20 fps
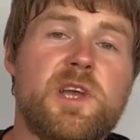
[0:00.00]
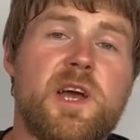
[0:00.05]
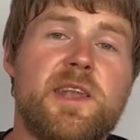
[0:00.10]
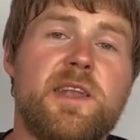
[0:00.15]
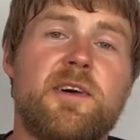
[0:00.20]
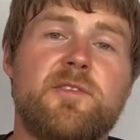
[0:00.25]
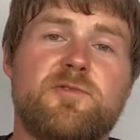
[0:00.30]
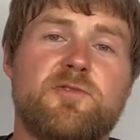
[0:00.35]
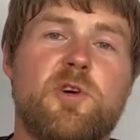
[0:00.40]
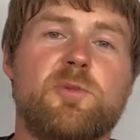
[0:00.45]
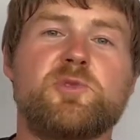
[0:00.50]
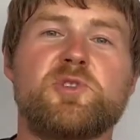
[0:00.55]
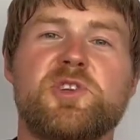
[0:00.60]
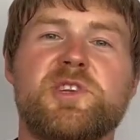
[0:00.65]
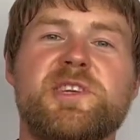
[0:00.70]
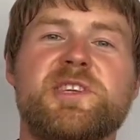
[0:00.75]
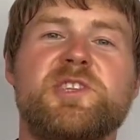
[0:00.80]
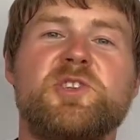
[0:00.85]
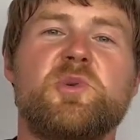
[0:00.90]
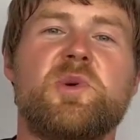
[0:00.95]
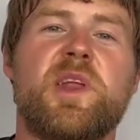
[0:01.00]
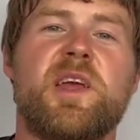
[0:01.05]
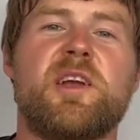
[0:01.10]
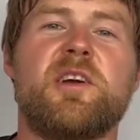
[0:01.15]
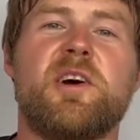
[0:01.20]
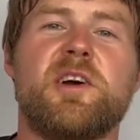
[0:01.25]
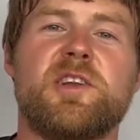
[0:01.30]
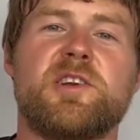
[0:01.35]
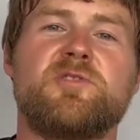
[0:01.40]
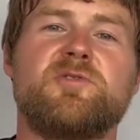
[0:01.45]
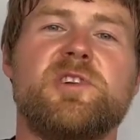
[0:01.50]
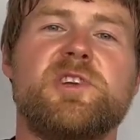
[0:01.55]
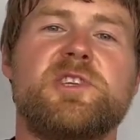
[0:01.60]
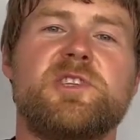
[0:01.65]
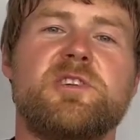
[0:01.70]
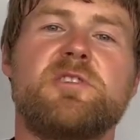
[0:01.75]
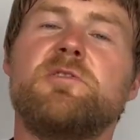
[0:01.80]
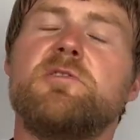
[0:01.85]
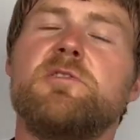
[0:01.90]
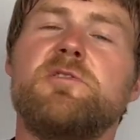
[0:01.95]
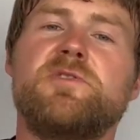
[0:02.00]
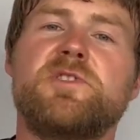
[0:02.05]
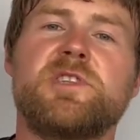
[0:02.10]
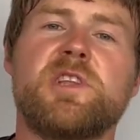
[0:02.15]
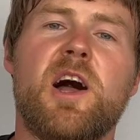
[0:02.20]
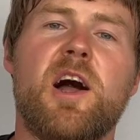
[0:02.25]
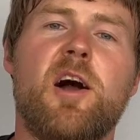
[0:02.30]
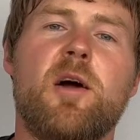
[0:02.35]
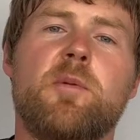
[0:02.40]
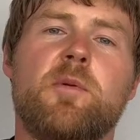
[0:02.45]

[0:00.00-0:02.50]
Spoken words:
another option is doing it kind of grease the groove style,